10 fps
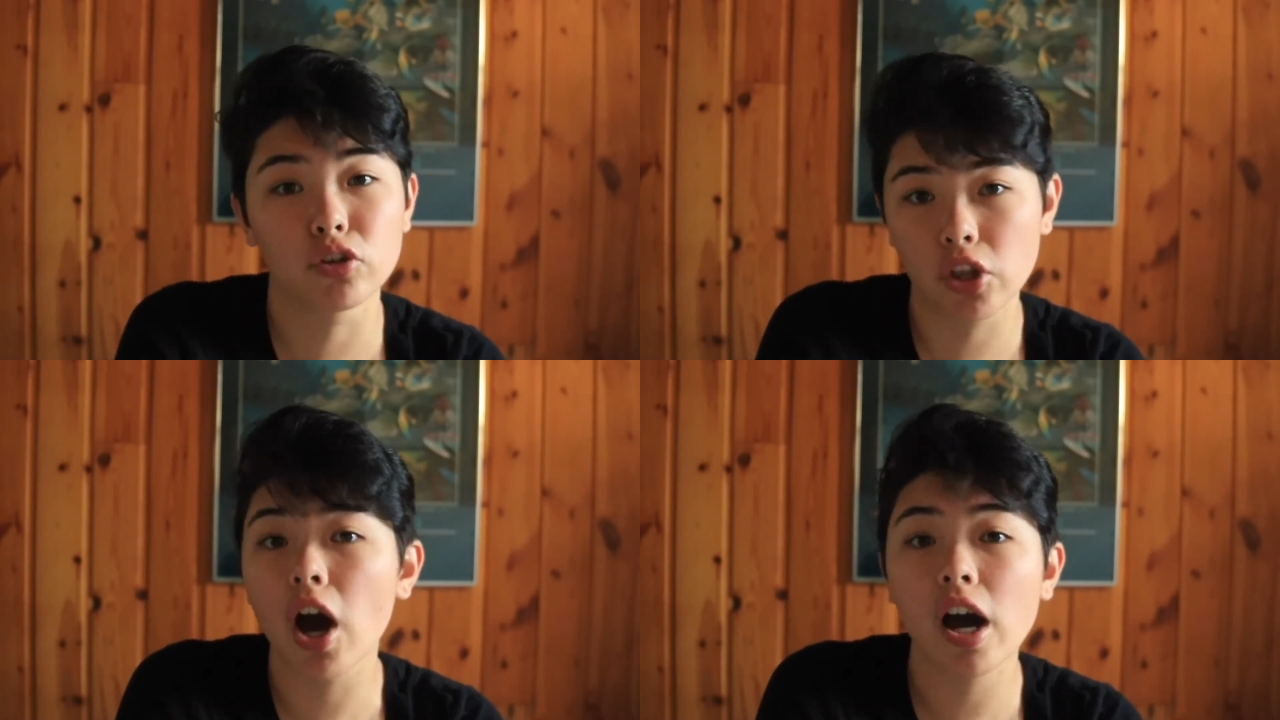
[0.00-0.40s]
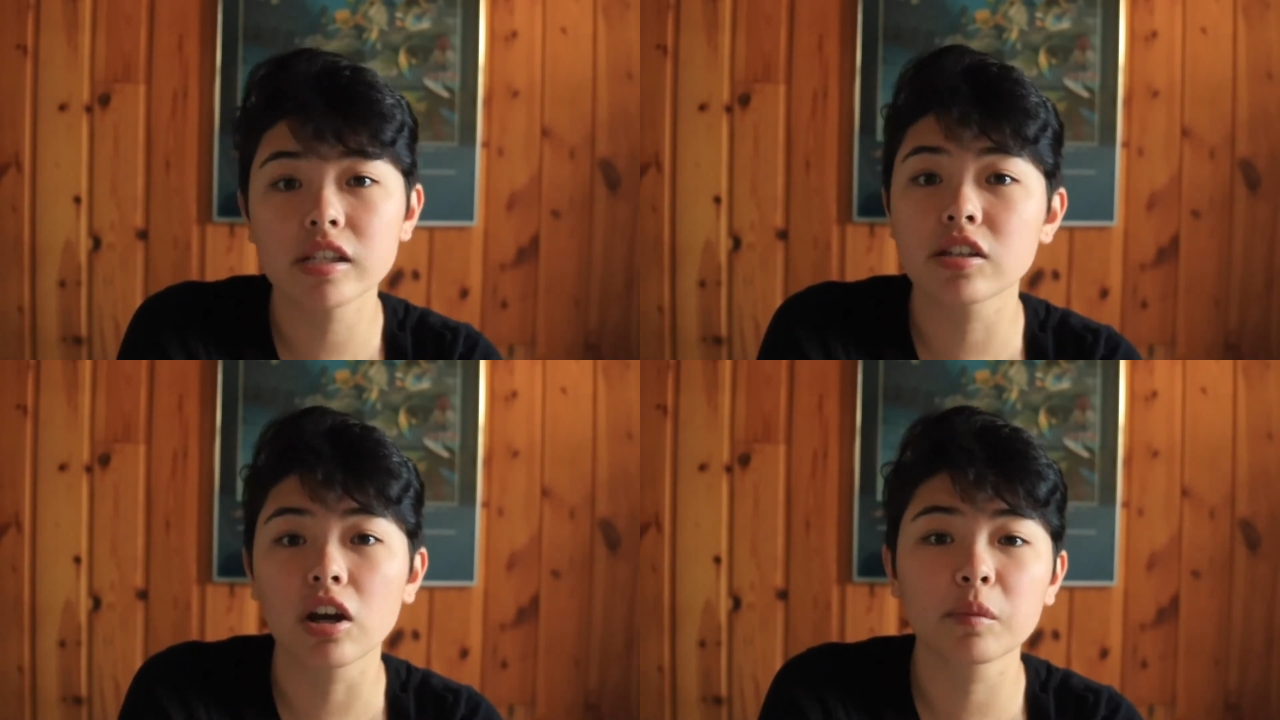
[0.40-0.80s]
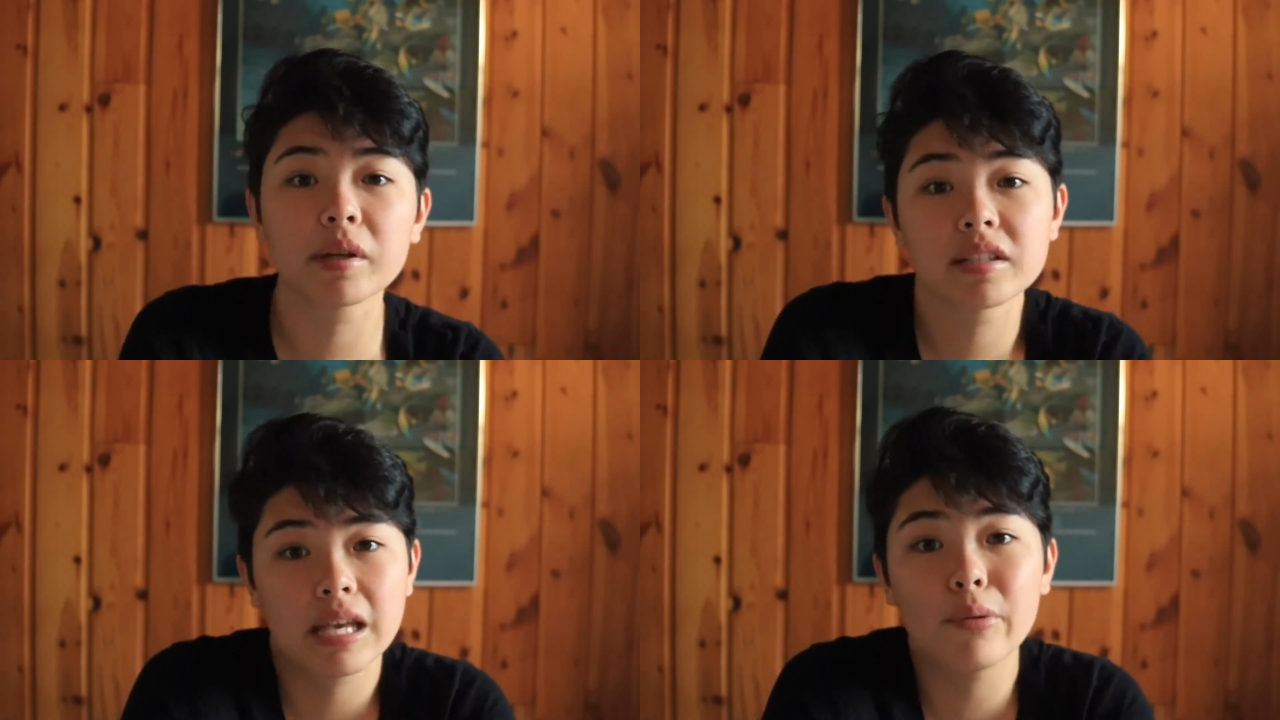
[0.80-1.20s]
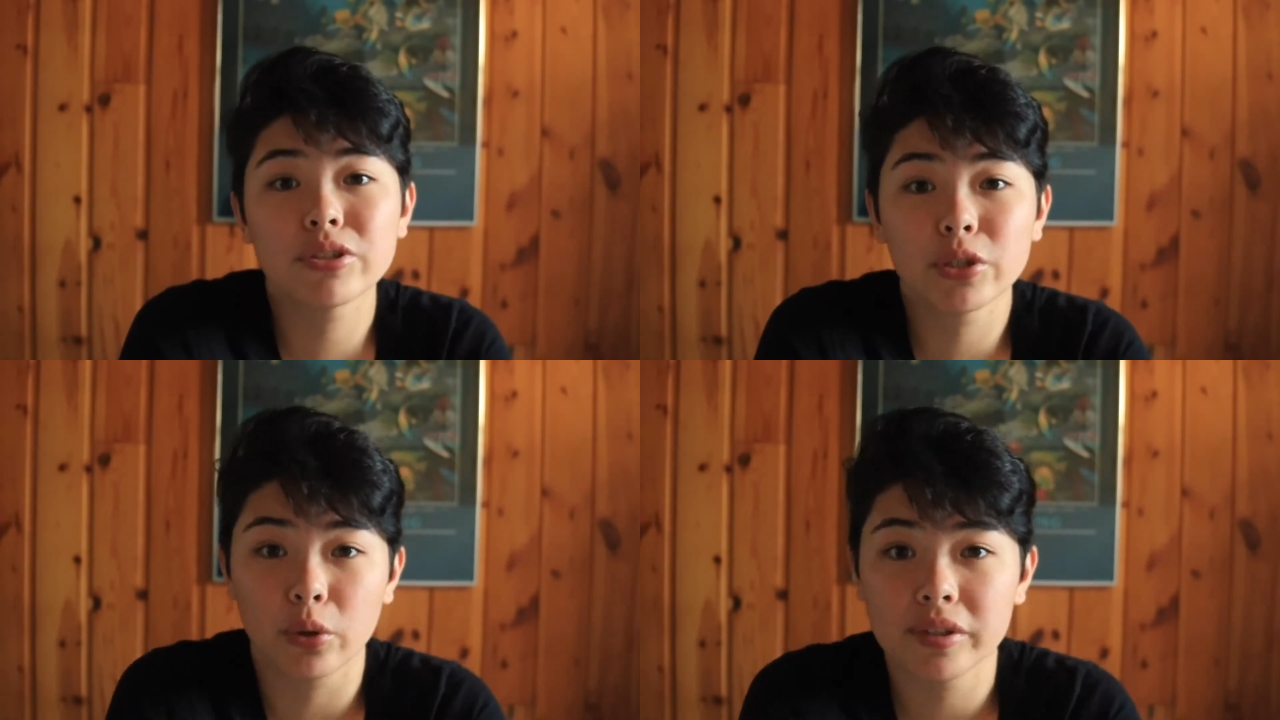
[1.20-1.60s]
for the hot dog because that
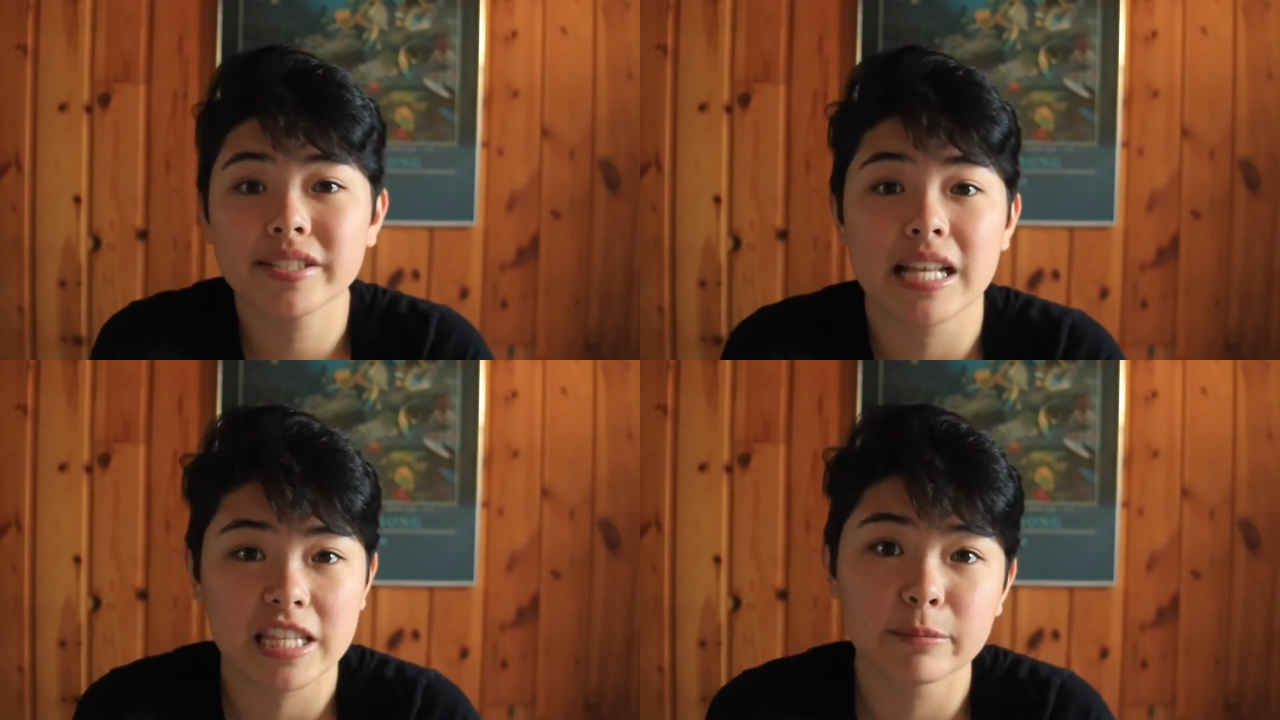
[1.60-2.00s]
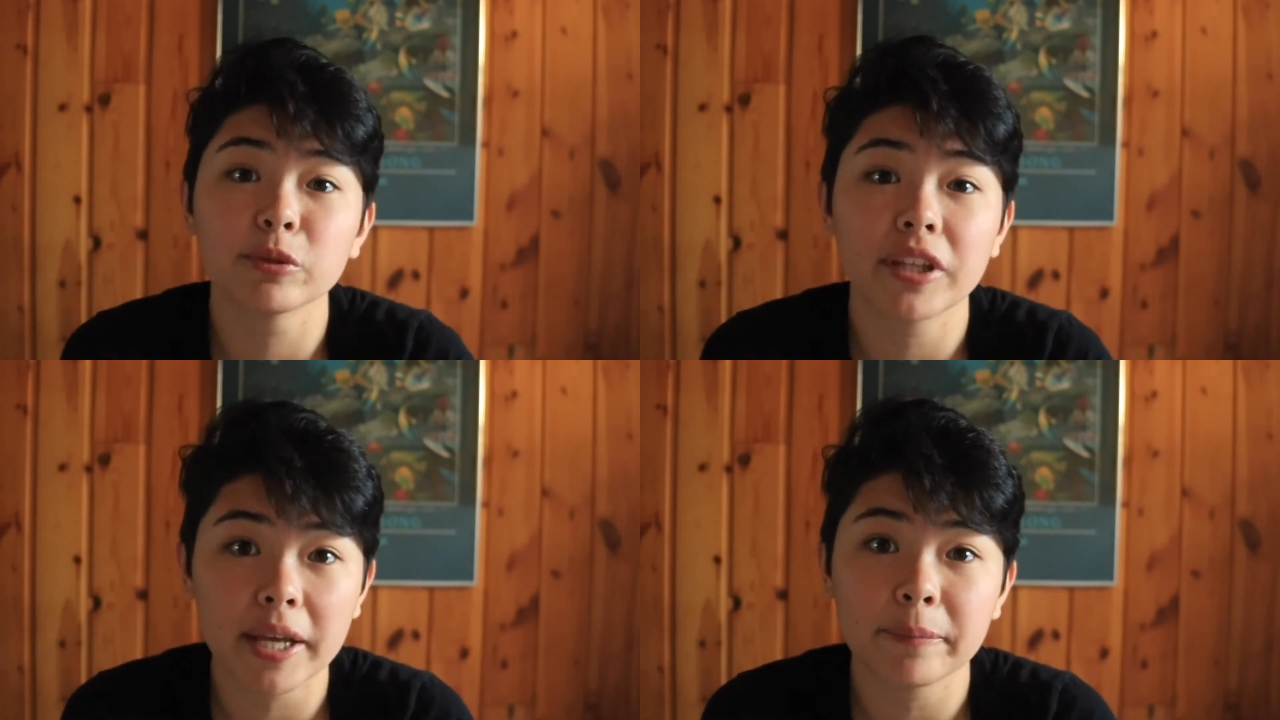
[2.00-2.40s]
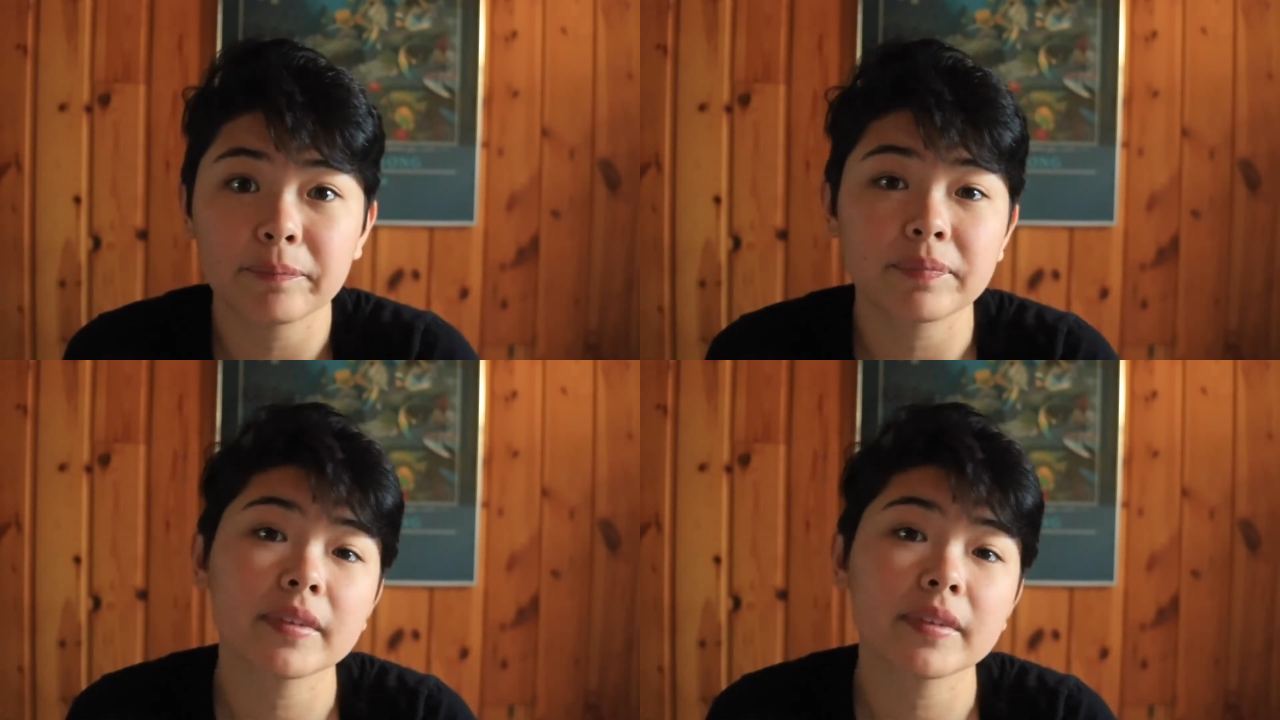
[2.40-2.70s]
was the only sensible name.